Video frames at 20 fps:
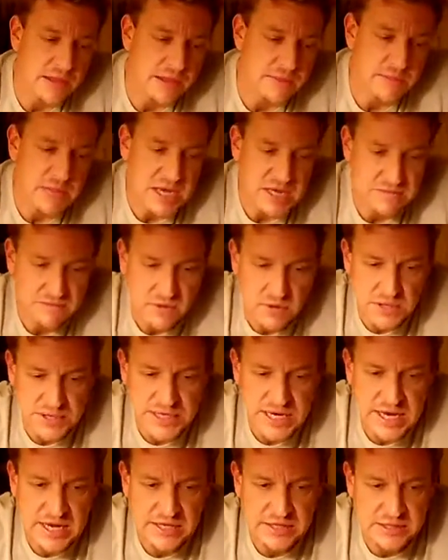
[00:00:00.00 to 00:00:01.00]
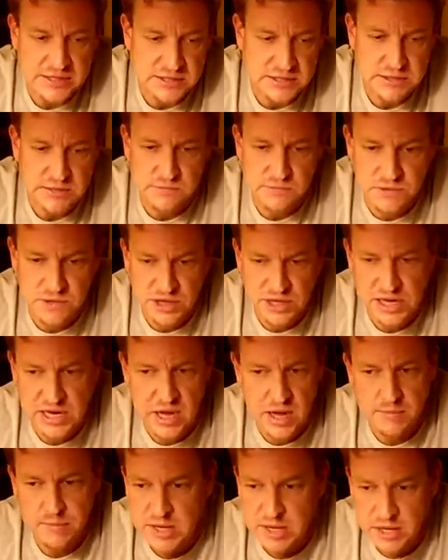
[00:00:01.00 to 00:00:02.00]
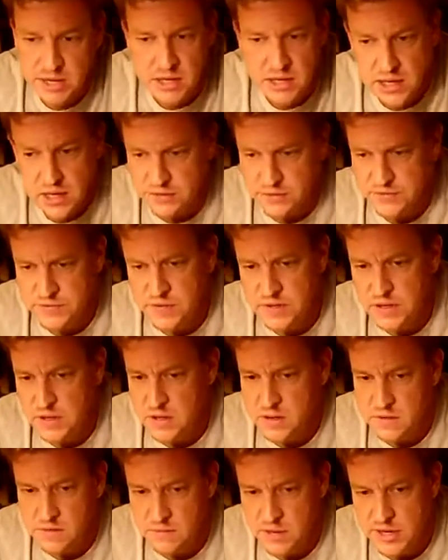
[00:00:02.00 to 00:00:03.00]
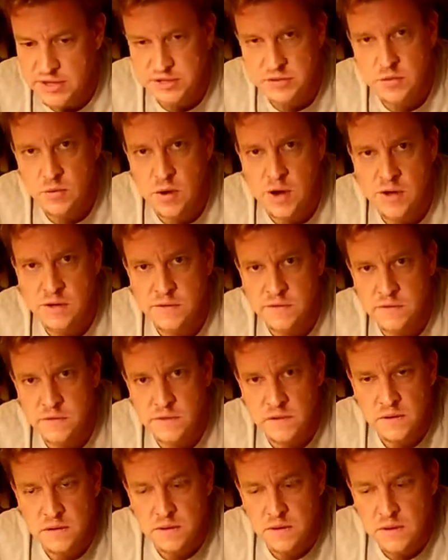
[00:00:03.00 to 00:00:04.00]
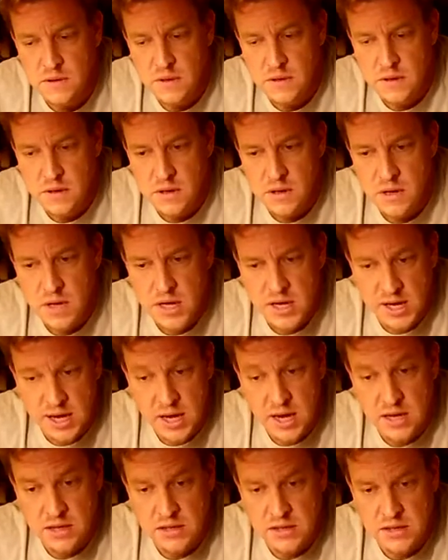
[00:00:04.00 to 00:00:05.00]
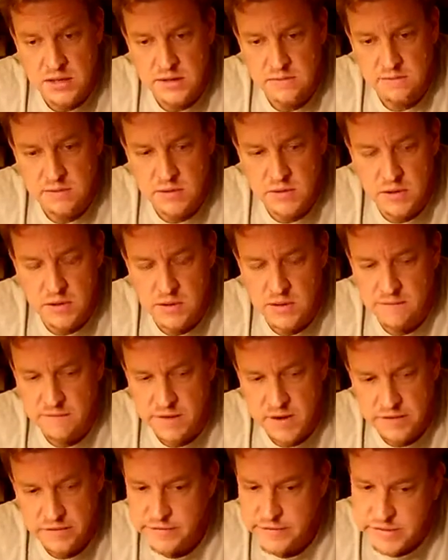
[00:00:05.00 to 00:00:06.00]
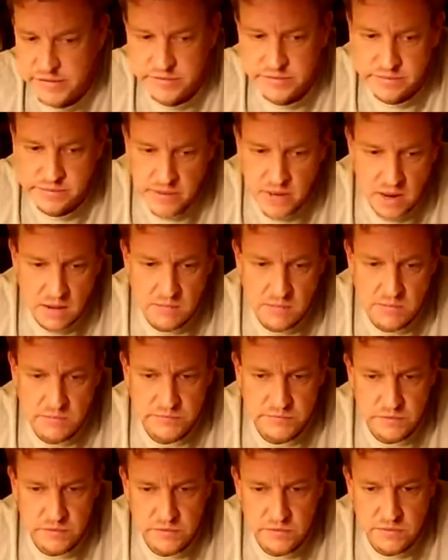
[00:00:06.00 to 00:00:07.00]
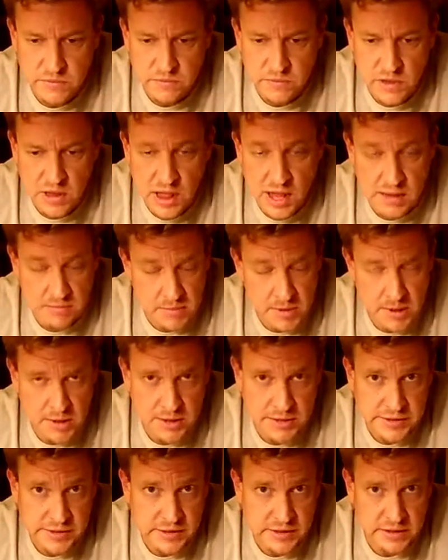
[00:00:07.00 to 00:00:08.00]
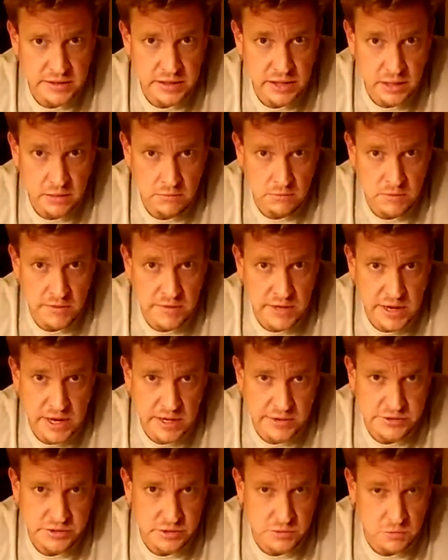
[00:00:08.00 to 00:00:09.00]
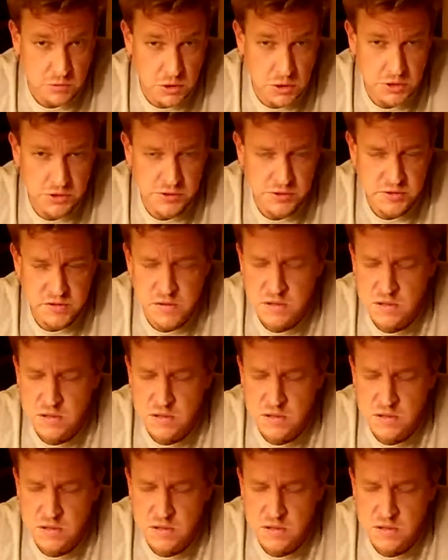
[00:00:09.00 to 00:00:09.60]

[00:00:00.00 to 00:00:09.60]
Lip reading: the mini Vortex has really got me interested in the race quads again, even though I've had such problems with reliability and getting one that actually works.